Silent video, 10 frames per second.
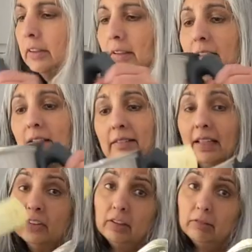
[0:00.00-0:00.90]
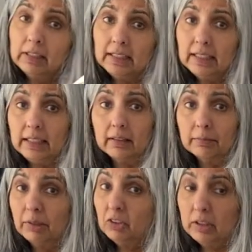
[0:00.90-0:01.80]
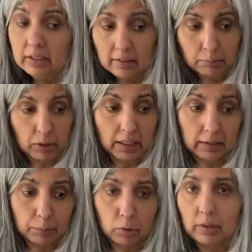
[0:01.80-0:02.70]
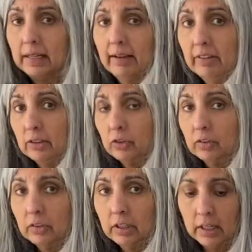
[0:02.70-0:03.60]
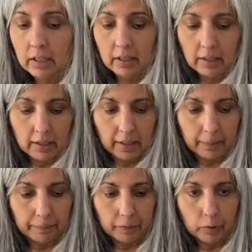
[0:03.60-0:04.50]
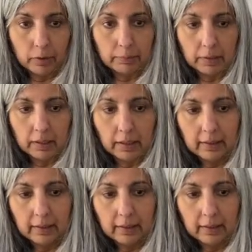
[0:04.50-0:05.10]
it's actually really neat, much neater than putting it in a bowl and having to do it by